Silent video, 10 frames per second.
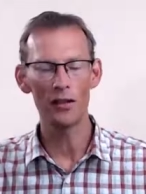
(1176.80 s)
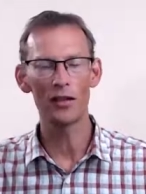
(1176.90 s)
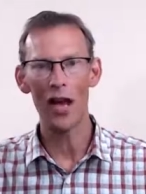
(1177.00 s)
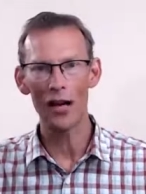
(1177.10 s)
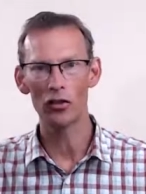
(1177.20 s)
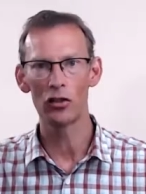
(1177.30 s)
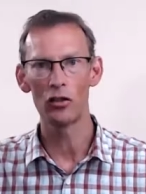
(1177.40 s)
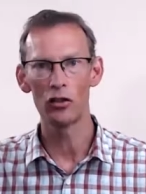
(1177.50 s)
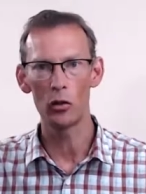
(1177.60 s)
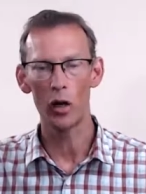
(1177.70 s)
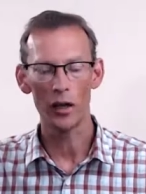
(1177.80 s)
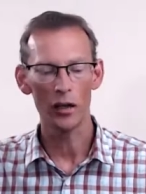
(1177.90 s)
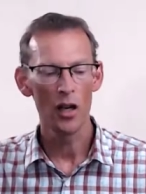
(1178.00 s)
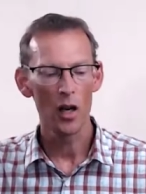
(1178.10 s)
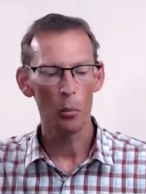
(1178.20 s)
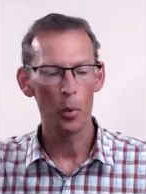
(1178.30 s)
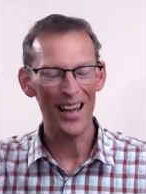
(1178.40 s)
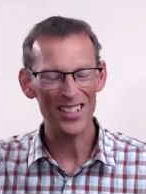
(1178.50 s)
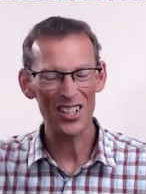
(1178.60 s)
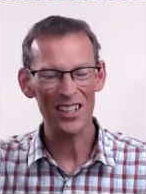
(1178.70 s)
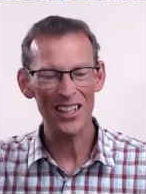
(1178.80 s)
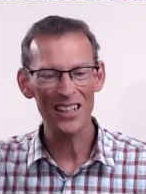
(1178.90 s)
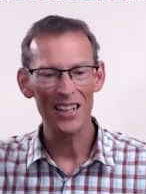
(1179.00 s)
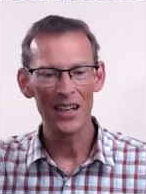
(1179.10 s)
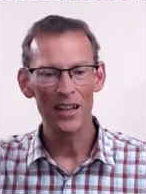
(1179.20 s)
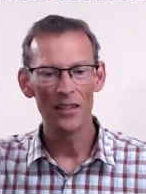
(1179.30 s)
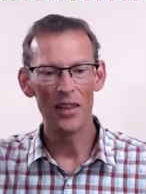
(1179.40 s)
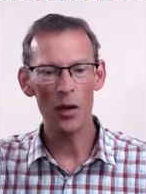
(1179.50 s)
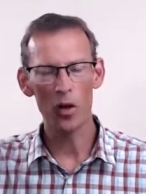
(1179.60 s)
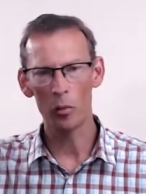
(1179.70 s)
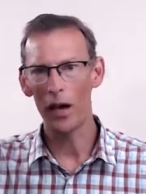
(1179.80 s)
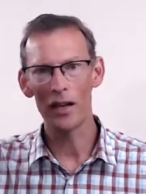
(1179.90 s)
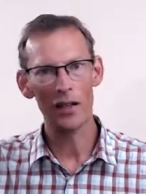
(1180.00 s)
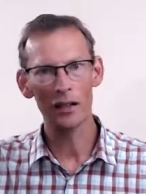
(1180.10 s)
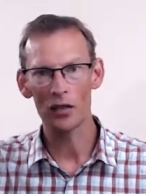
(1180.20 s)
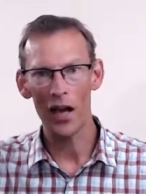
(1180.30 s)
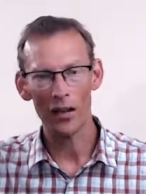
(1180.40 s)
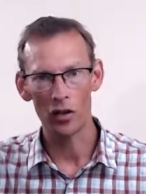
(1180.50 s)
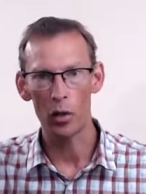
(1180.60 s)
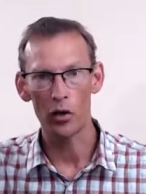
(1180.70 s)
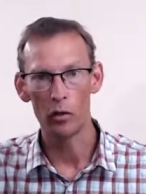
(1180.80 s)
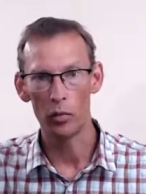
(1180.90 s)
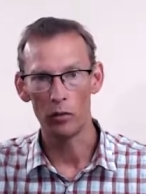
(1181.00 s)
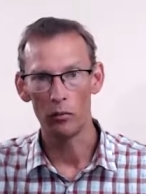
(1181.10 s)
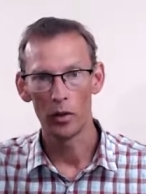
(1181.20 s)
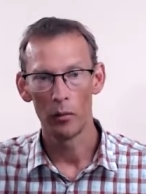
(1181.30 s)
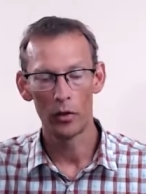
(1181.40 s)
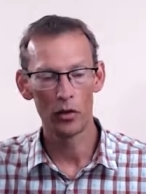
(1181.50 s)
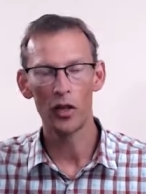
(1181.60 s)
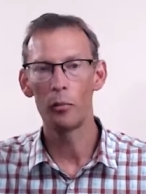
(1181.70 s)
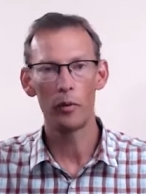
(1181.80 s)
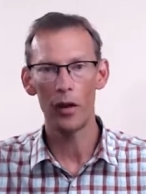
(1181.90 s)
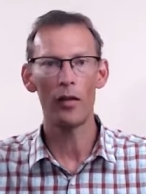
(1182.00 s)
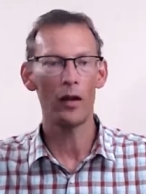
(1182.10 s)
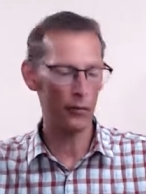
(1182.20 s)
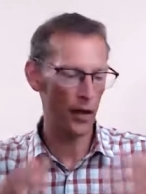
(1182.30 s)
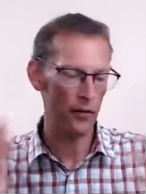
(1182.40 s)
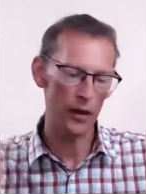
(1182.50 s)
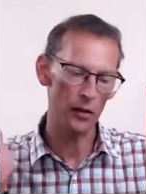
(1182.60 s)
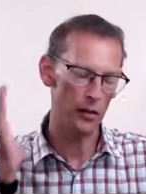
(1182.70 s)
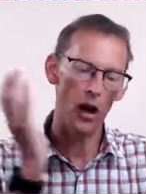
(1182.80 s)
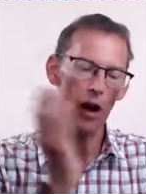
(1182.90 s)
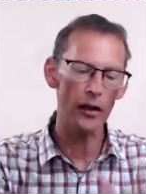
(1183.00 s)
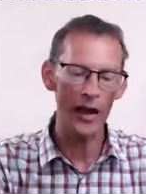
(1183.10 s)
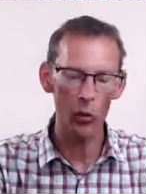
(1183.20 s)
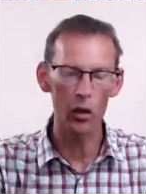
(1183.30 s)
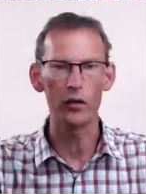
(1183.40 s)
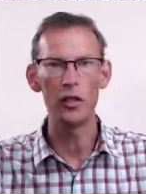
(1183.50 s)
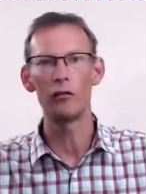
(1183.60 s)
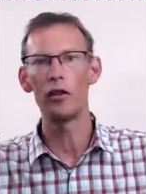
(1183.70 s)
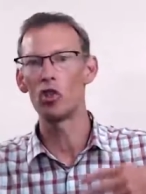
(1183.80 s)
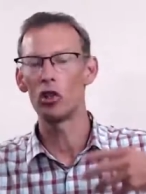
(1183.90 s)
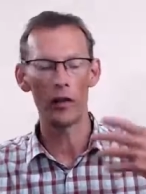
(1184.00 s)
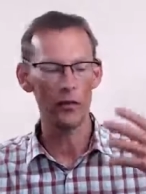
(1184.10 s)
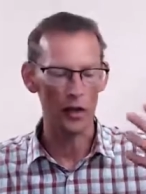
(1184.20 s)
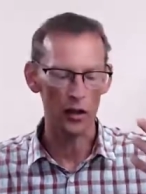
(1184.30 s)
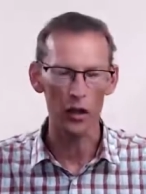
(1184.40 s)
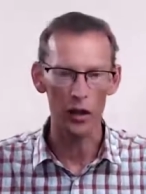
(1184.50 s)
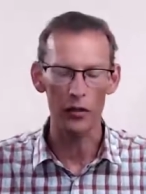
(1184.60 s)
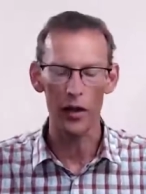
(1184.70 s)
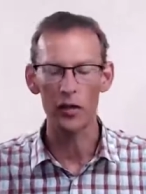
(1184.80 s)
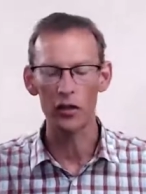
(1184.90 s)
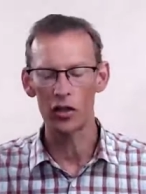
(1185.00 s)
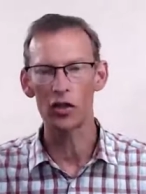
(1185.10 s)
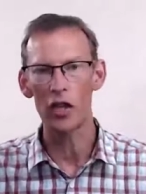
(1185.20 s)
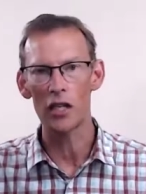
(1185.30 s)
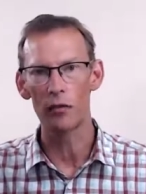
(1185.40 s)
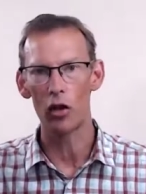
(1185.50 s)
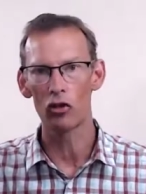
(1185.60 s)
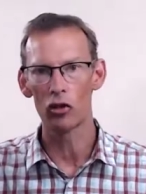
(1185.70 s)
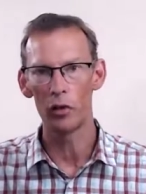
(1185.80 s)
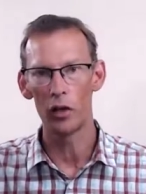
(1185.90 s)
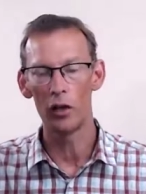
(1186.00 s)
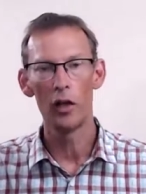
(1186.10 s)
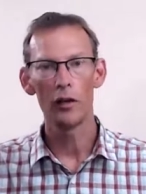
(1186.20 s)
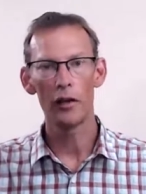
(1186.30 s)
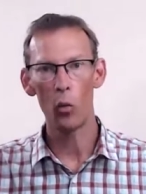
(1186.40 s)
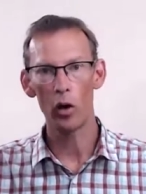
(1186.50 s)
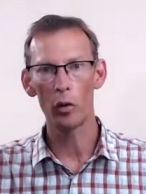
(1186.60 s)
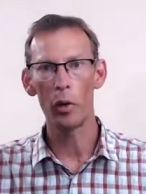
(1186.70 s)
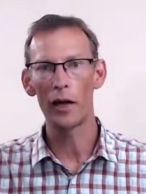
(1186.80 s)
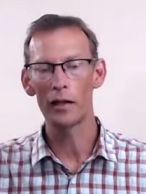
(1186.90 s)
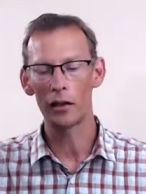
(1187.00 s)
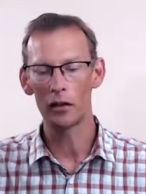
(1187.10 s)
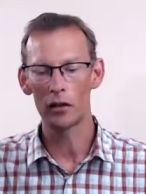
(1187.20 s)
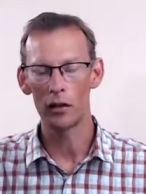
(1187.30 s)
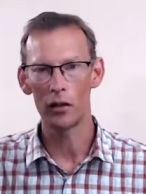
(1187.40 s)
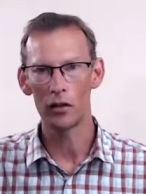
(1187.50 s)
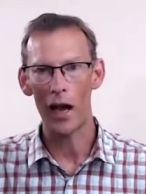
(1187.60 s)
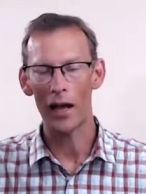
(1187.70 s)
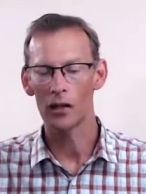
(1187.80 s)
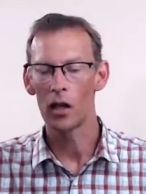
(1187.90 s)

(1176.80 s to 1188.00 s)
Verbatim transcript: the tax return doing, but actually they want to pay as little tax as possible because they they're that they're the high net worth individual they're the they're the successful entrepreneur they want to pay as little as tax